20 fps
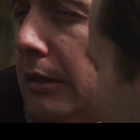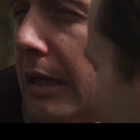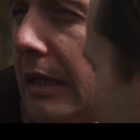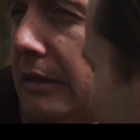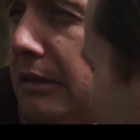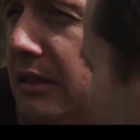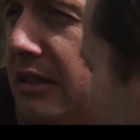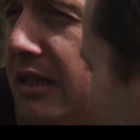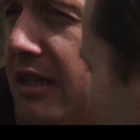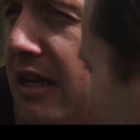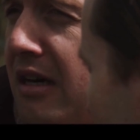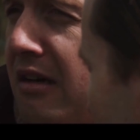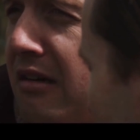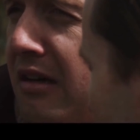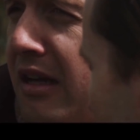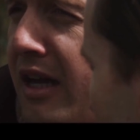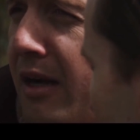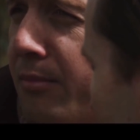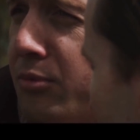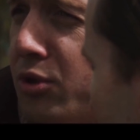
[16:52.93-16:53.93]
Nanti
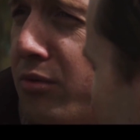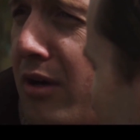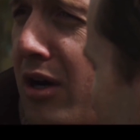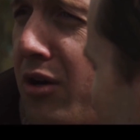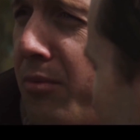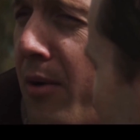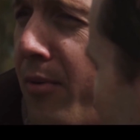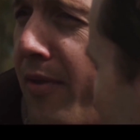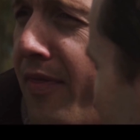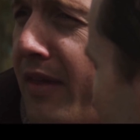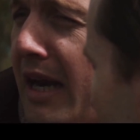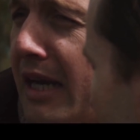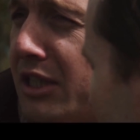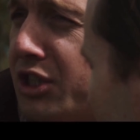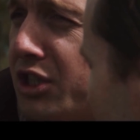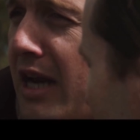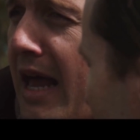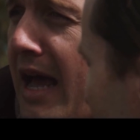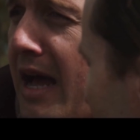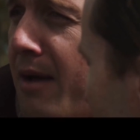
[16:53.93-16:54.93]
Denali up to her elbow in the
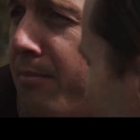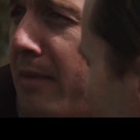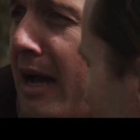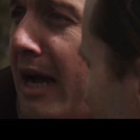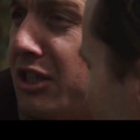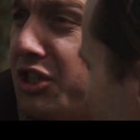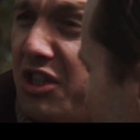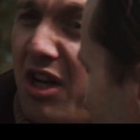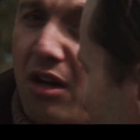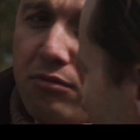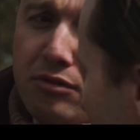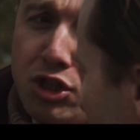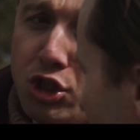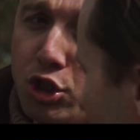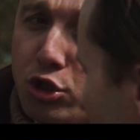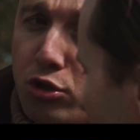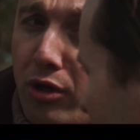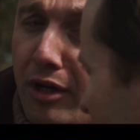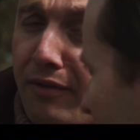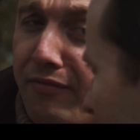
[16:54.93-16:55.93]
national handbag. She'd only
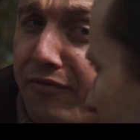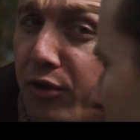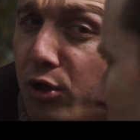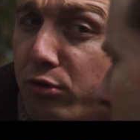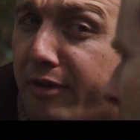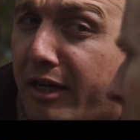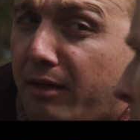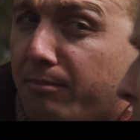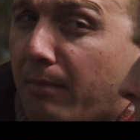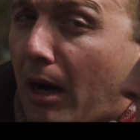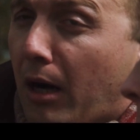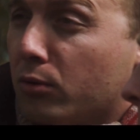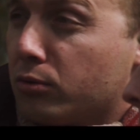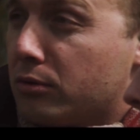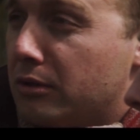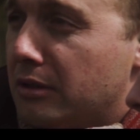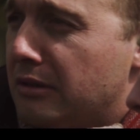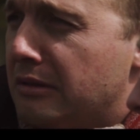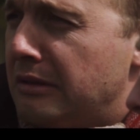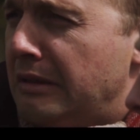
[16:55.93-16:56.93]
just gone in for a remould.